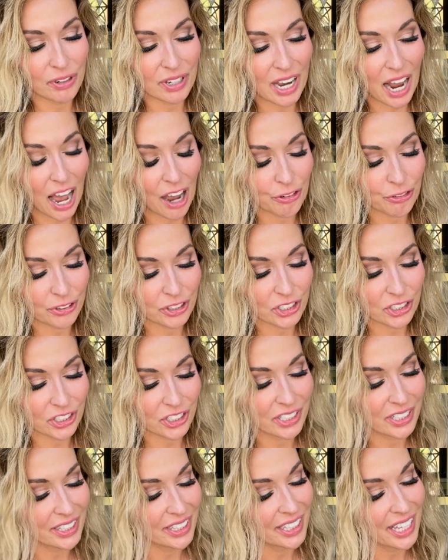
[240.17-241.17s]

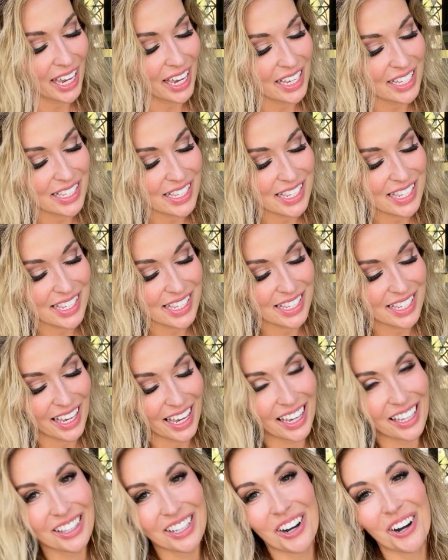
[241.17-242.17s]
laughter, dance,
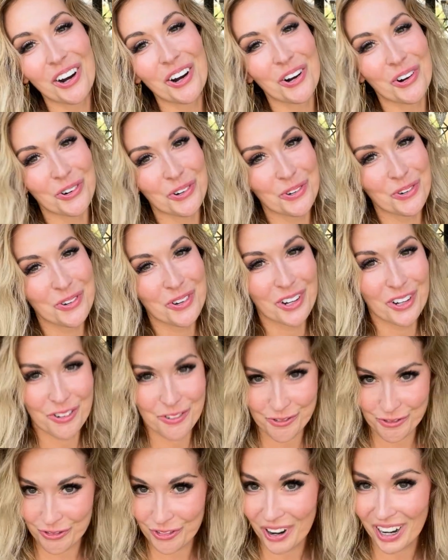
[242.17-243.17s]
and oh,
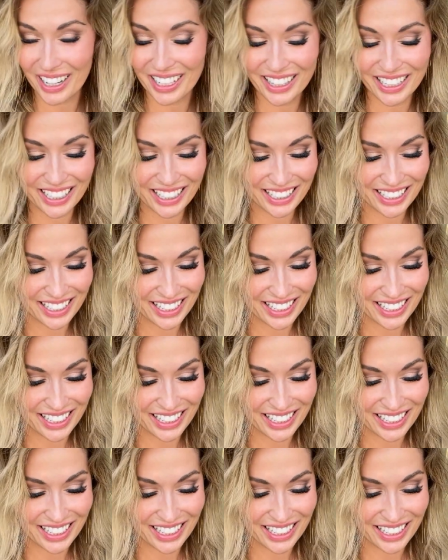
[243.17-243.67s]
fun.